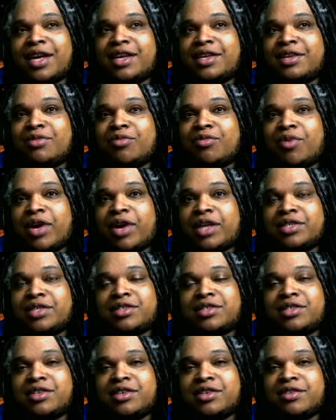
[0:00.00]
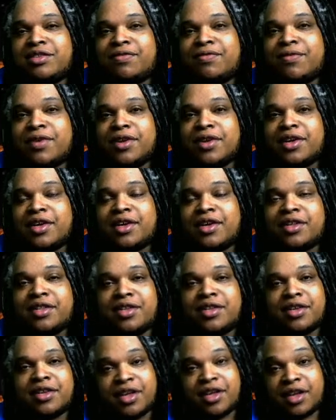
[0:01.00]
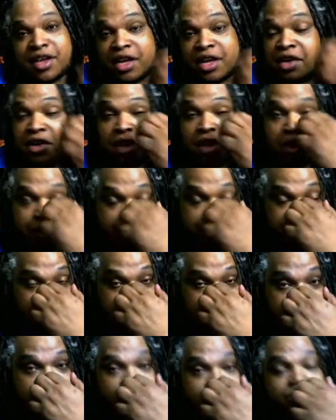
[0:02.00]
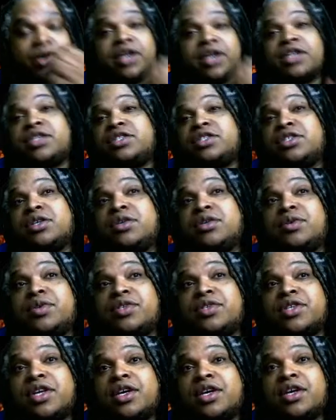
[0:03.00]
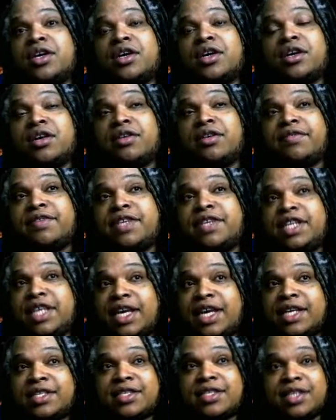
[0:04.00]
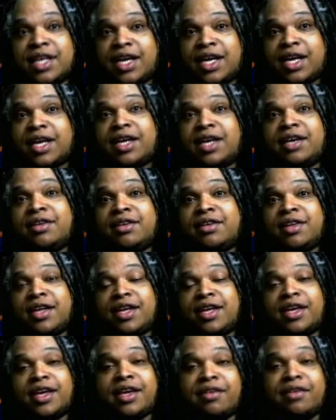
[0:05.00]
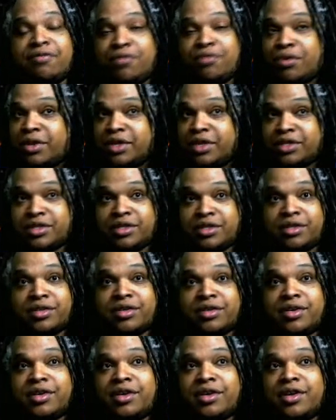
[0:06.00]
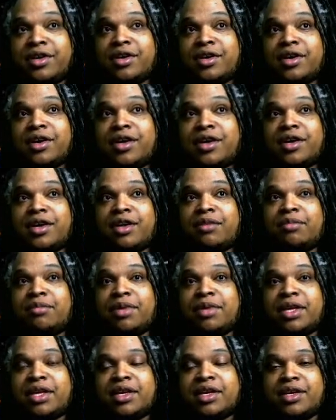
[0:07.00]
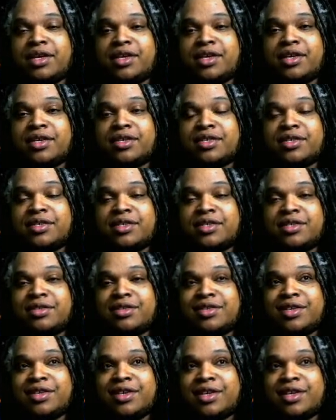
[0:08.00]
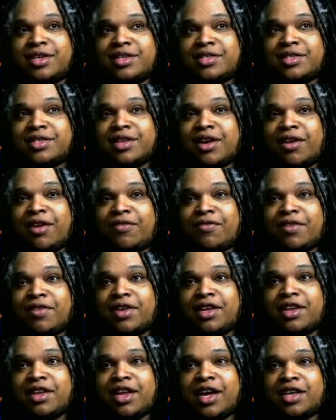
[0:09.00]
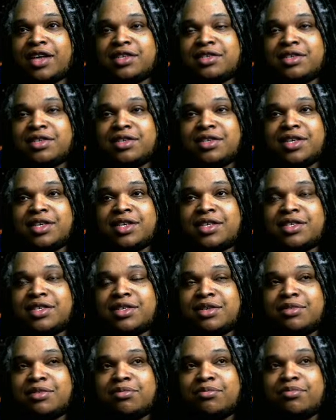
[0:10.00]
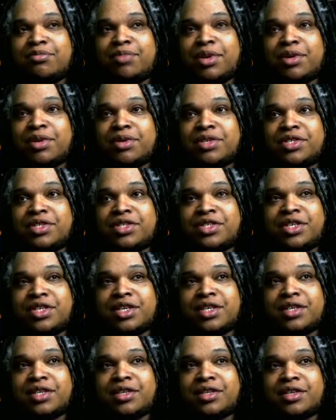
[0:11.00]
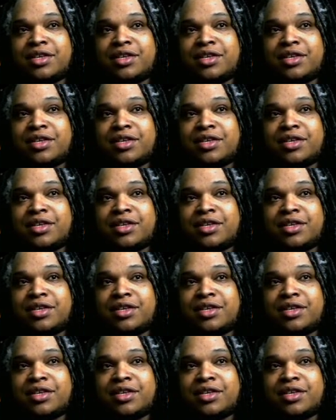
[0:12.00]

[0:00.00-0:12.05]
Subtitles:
of didn't watch the concurrently running shows of DS9 and Voyager. Because yeah, Starfleet actually did some bogus shit.